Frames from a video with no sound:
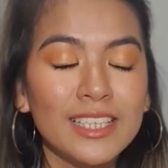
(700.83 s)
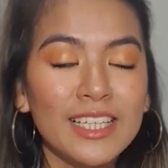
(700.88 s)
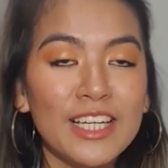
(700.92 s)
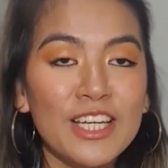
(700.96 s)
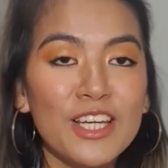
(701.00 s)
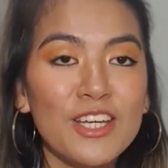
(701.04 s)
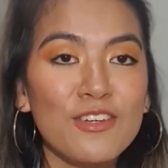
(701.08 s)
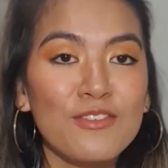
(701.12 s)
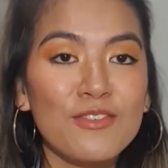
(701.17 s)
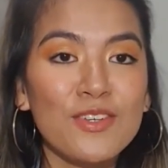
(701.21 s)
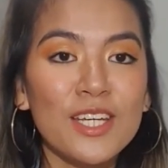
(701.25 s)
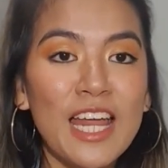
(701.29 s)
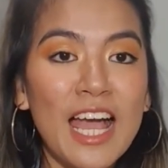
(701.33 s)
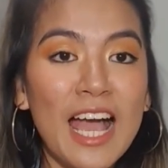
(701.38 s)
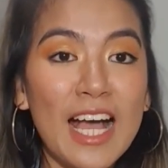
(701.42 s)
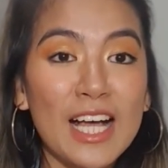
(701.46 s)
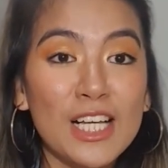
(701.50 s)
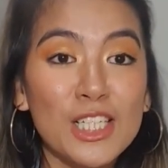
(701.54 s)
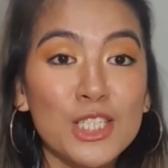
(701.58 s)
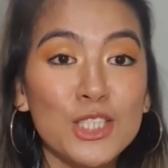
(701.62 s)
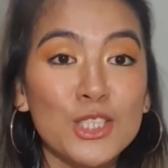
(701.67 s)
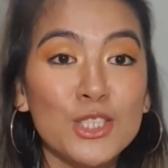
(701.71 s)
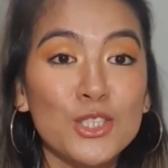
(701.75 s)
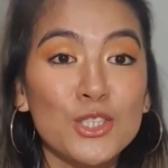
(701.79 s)
if it
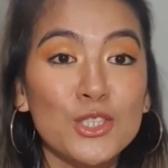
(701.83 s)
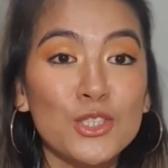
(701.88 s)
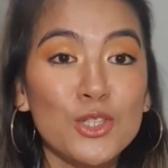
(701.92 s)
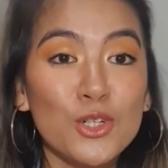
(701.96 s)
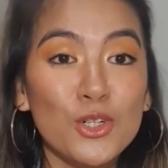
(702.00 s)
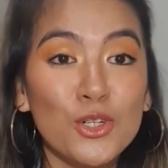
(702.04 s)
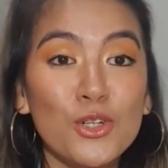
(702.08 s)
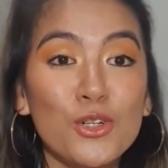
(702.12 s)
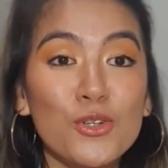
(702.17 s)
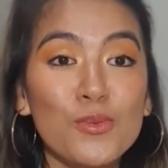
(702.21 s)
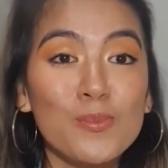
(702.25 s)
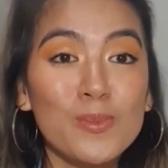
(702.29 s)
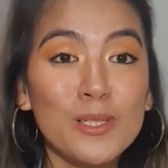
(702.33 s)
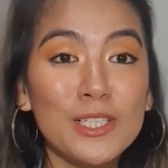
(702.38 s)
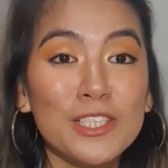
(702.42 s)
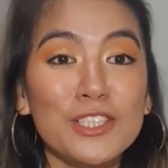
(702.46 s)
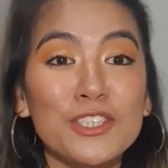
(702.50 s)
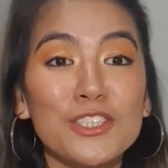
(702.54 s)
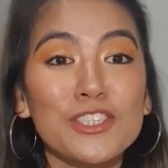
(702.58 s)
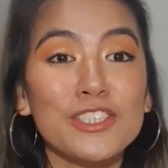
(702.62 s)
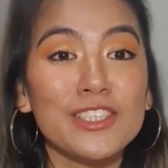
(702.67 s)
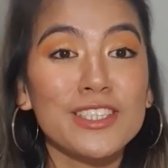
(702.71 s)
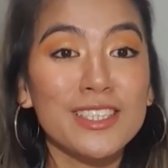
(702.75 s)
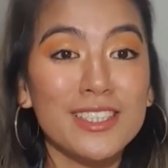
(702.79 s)
has so much
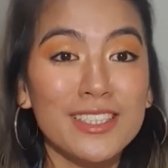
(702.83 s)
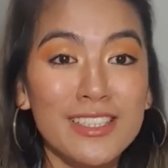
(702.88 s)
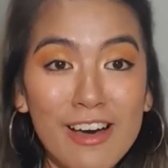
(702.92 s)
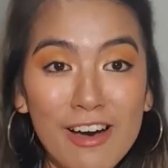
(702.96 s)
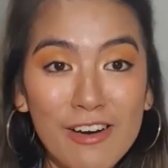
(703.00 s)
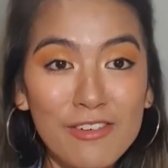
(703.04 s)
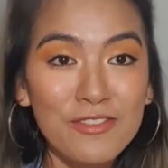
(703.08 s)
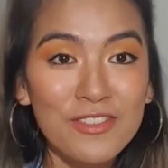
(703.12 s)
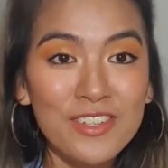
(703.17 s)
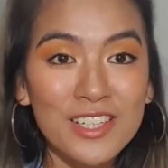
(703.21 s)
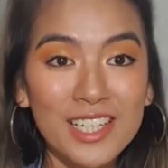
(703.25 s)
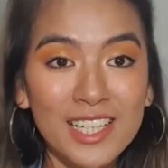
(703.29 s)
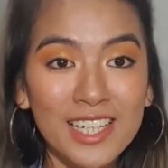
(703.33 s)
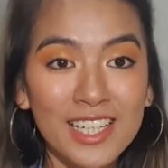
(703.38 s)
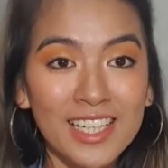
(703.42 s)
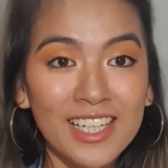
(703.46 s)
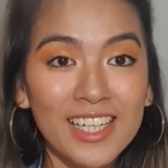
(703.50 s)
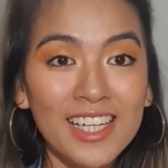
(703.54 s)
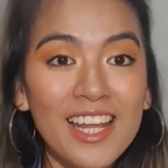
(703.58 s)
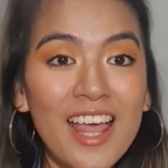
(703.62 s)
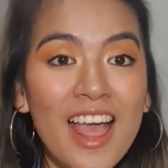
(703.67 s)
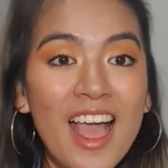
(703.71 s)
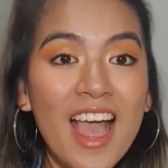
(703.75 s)
stuff in it,